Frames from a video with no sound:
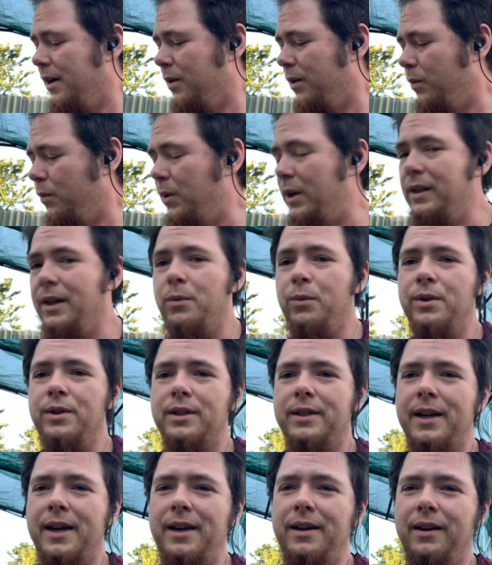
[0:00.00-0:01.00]
while I wouldn't
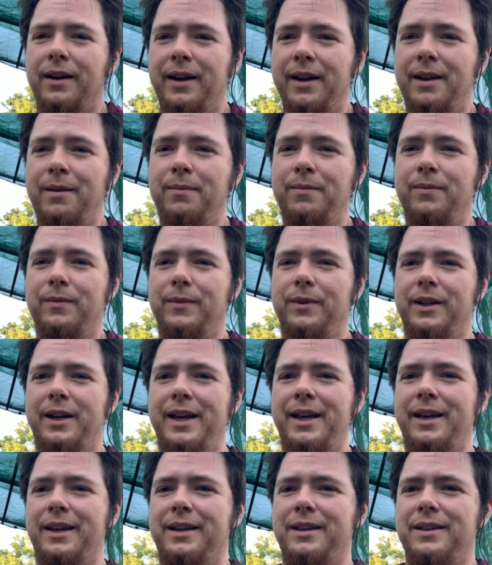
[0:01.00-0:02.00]
say I'm,
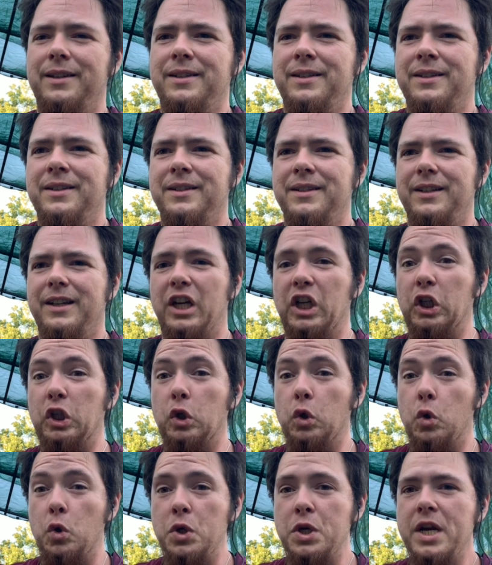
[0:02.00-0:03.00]
like,
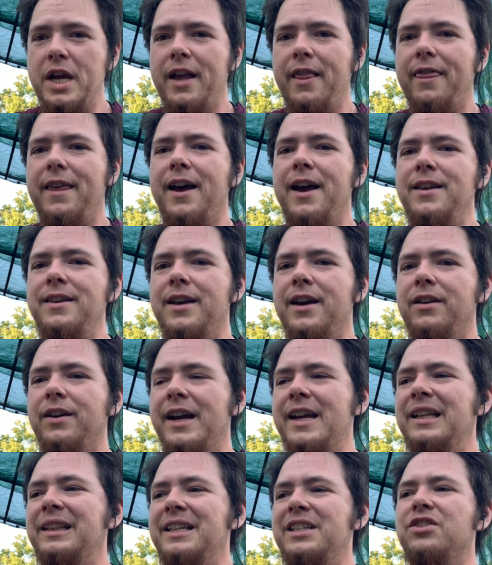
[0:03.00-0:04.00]
good at that yet, I
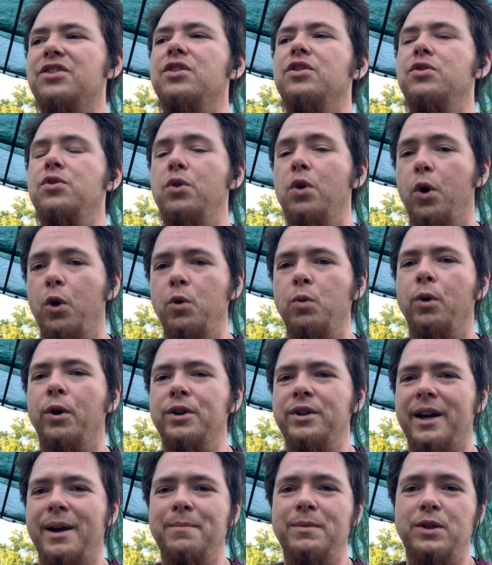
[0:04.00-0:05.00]
at least know
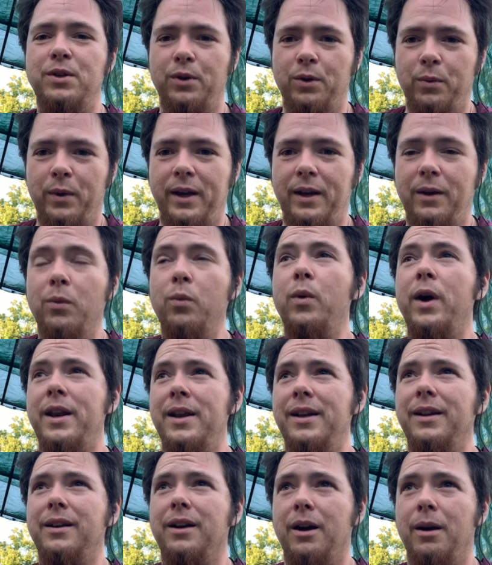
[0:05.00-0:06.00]
what I'm doing when
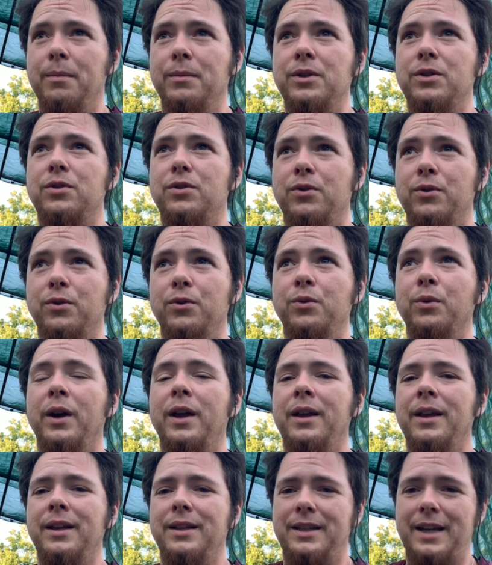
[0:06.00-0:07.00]
it comes to
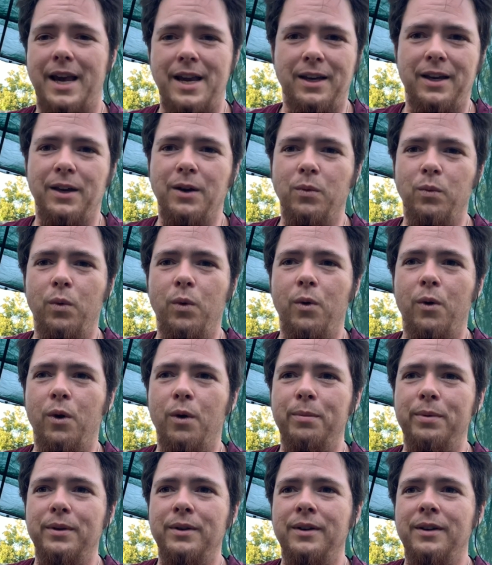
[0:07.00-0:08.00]
taking a
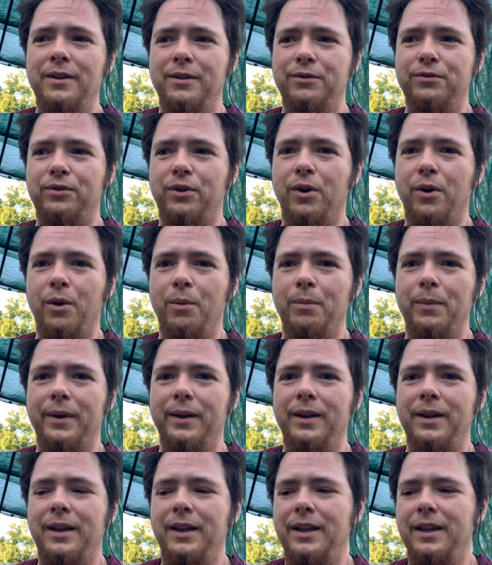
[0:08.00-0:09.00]
warp from
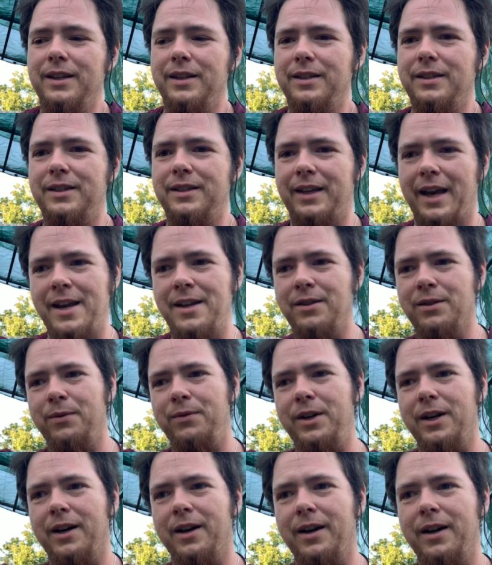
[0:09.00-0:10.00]
skeins of
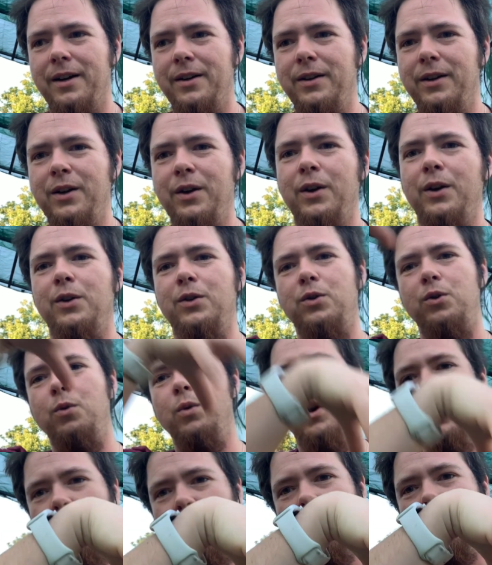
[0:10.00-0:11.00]
yarn to
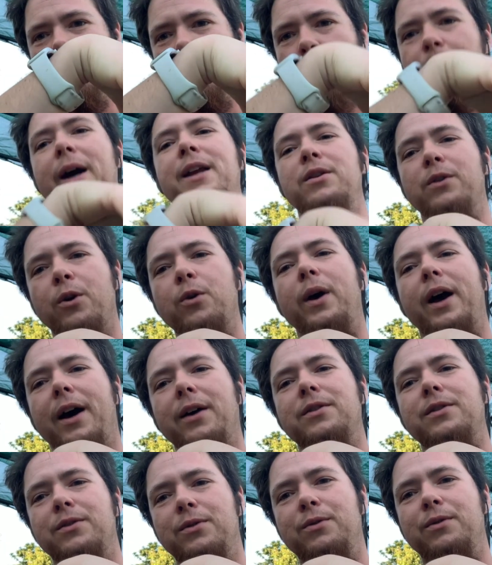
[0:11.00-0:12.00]
on the loom. I know how
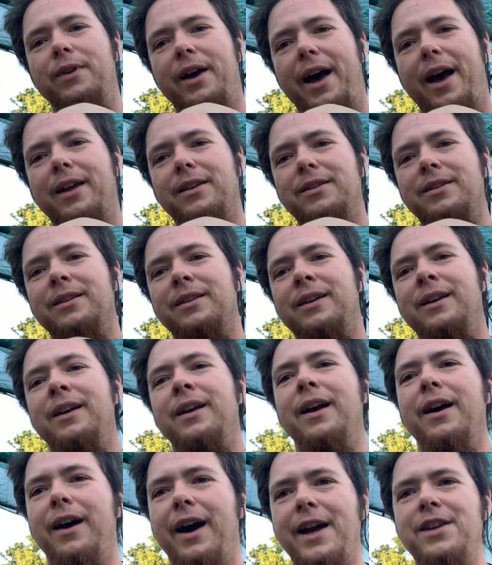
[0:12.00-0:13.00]
to do that.
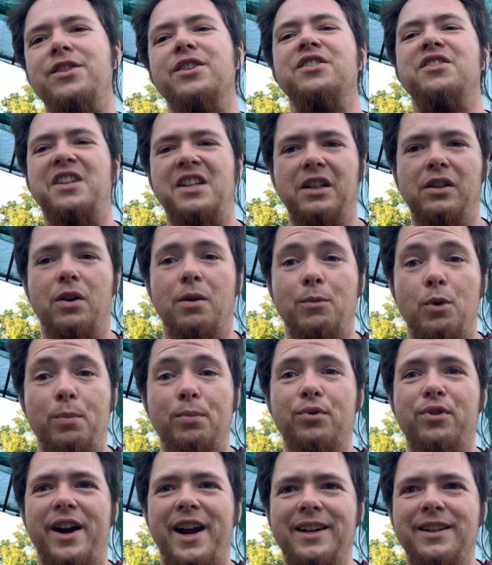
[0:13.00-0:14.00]
I just need a lot more
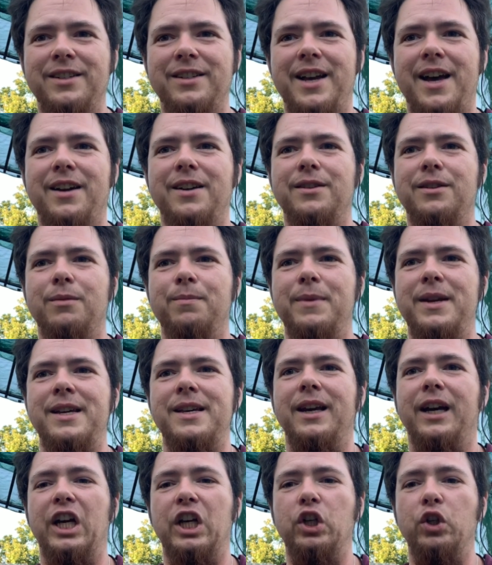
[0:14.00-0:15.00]
practice at it to
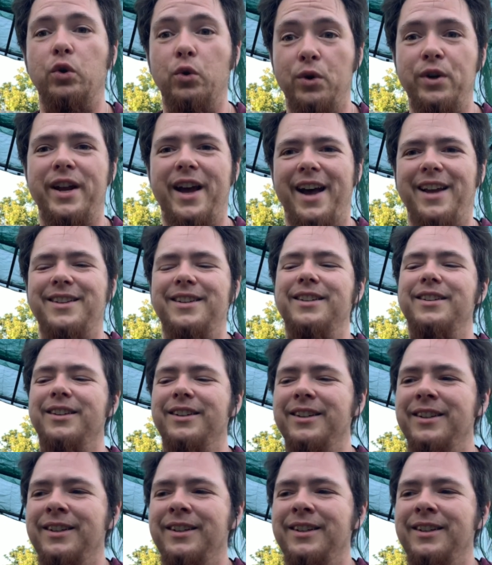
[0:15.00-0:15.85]
be good at it.